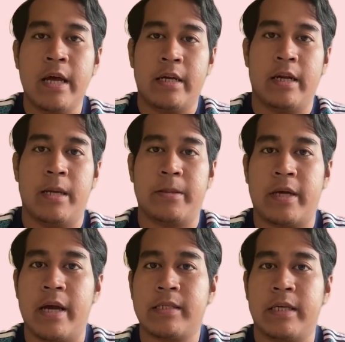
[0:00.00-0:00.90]
The landfill
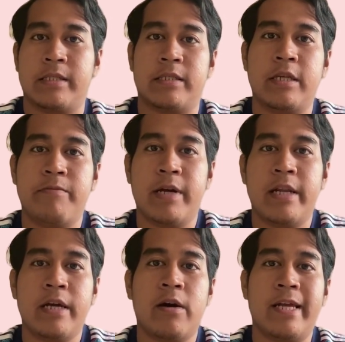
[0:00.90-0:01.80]
gas is
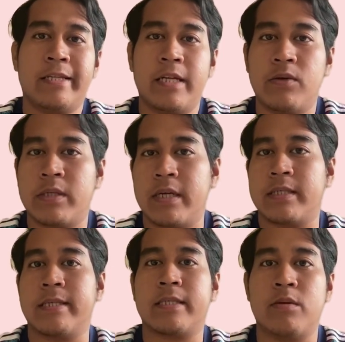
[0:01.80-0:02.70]
typically collected using a
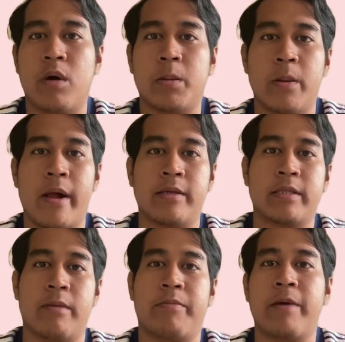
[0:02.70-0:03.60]
system of wells
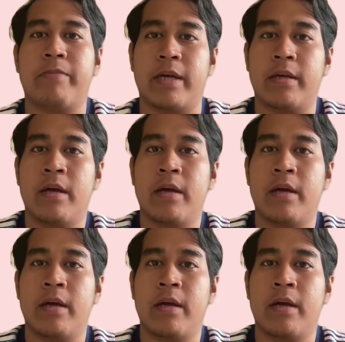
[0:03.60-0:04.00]
and piping,